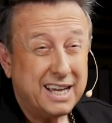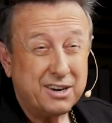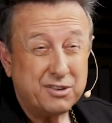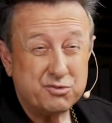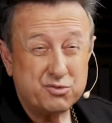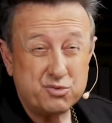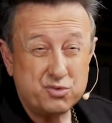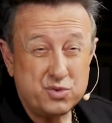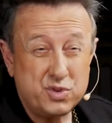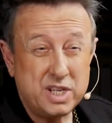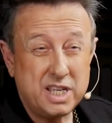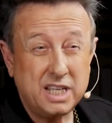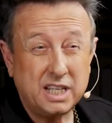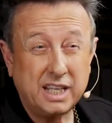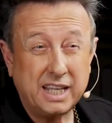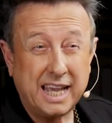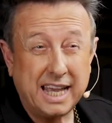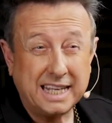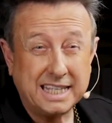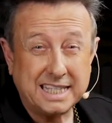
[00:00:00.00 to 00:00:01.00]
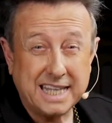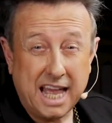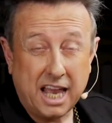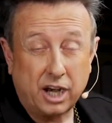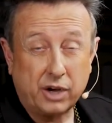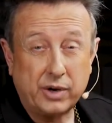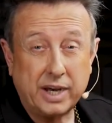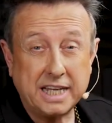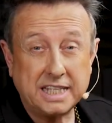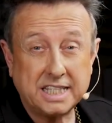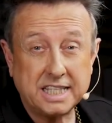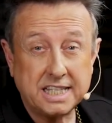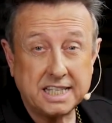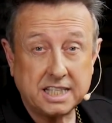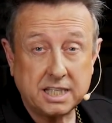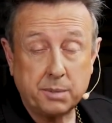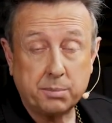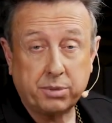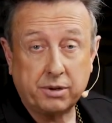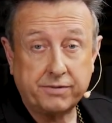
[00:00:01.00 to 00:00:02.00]
really accelerates and
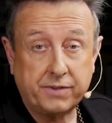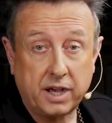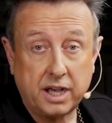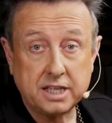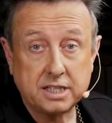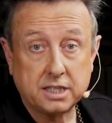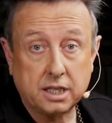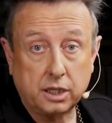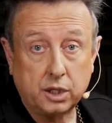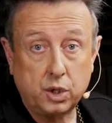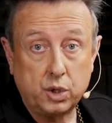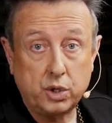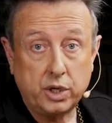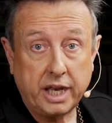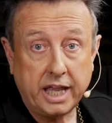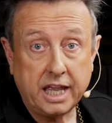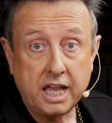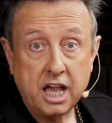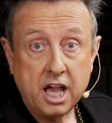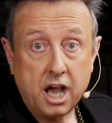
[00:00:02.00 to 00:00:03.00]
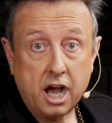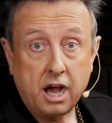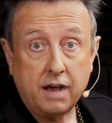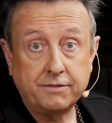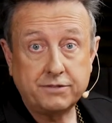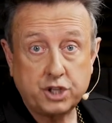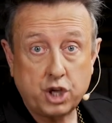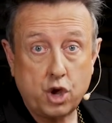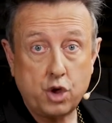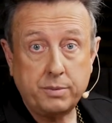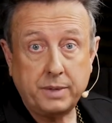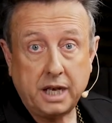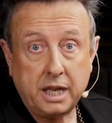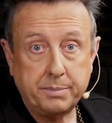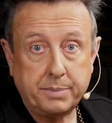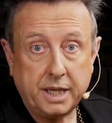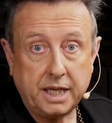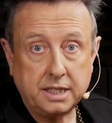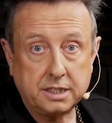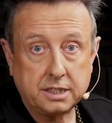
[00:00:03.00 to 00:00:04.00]
simplifies the learning of so many
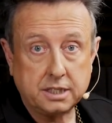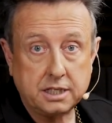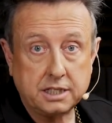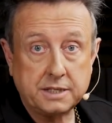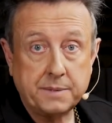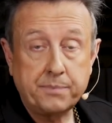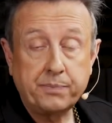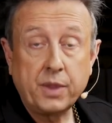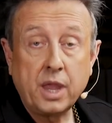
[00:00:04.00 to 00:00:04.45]
pieces.